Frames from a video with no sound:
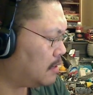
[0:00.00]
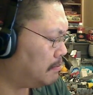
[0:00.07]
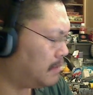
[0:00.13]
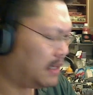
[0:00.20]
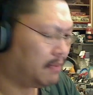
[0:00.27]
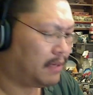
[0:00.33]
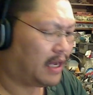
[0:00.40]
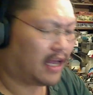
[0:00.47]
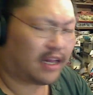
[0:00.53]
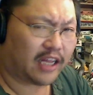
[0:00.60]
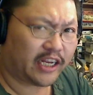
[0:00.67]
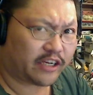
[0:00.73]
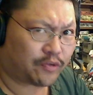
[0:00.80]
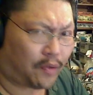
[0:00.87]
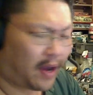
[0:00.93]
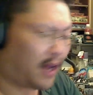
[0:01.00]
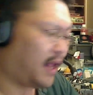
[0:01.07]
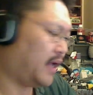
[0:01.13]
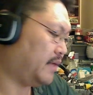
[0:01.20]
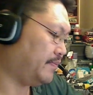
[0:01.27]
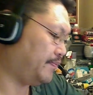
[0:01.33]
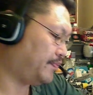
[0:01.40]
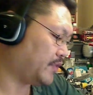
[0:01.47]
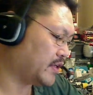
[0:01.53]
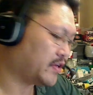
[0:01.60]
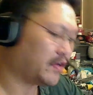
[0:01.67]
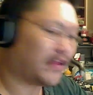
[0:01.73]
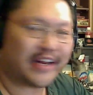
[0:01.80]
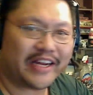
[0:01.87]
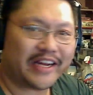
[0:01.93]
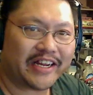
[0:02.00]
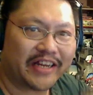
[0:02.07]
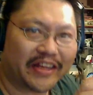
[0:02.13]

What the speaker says: Meet me at late twilight. So they